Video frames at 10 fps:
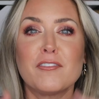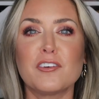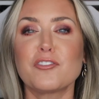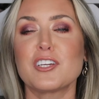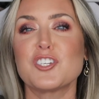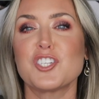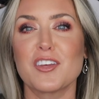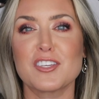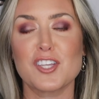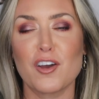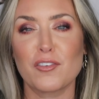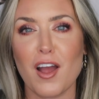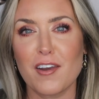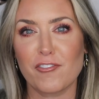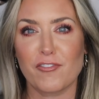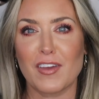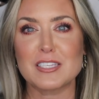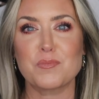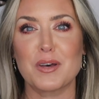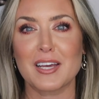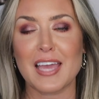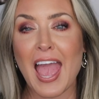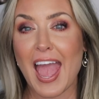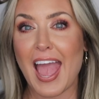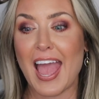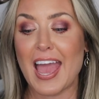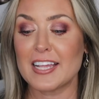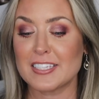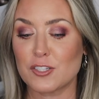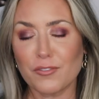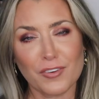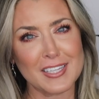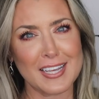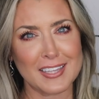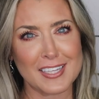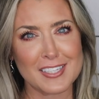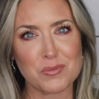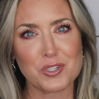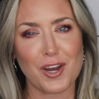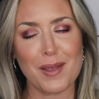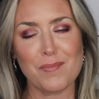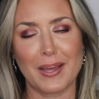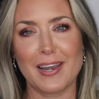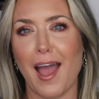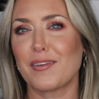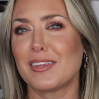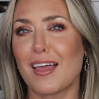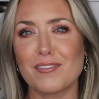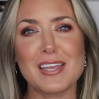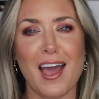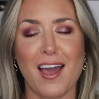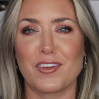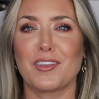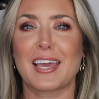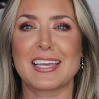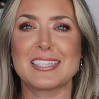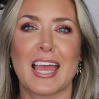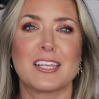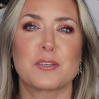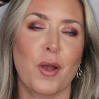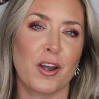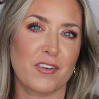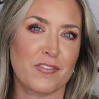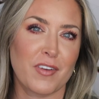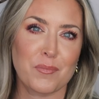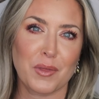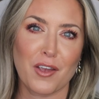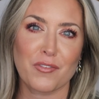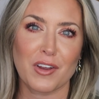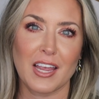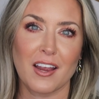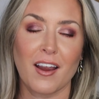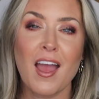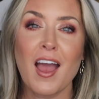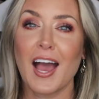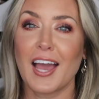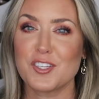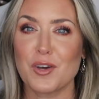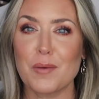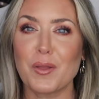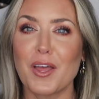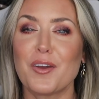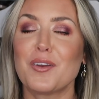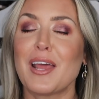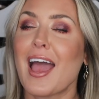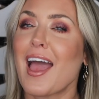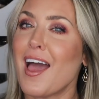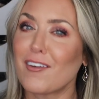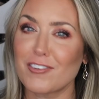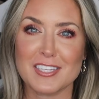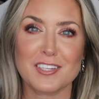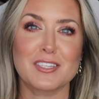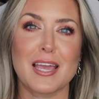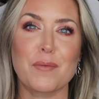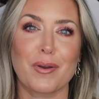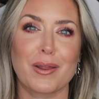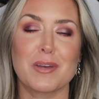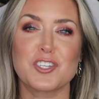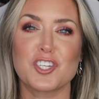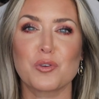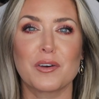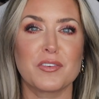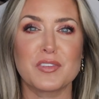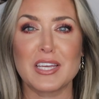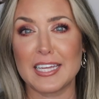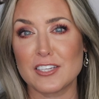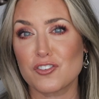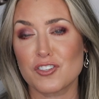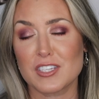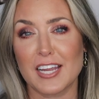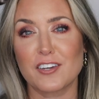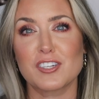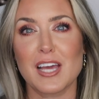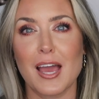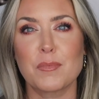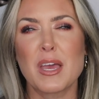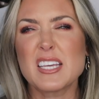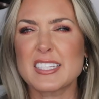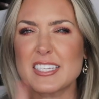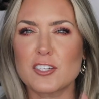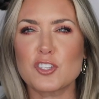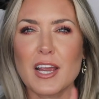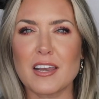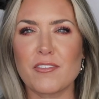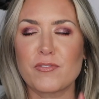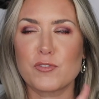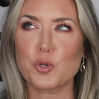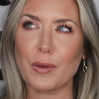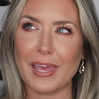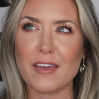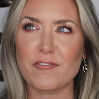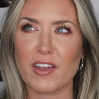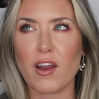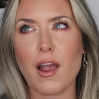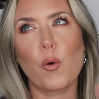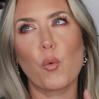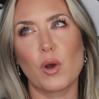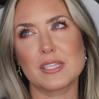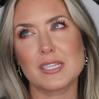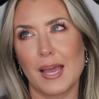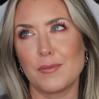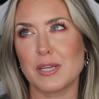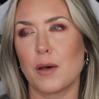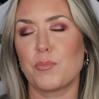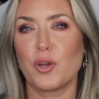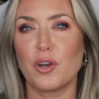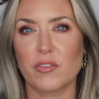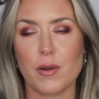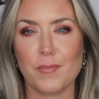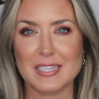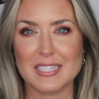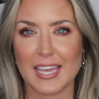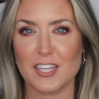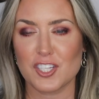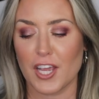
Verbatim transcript: Feel free to share this over on Facebook, and don't forget to hit that subscribe button. I'd love to have you, like I said, as part of our family over here. I do upload every single day pretty much at twelve fifteen Eastern Standard Time. Still trying to tweak and figure out what time to upload over on my second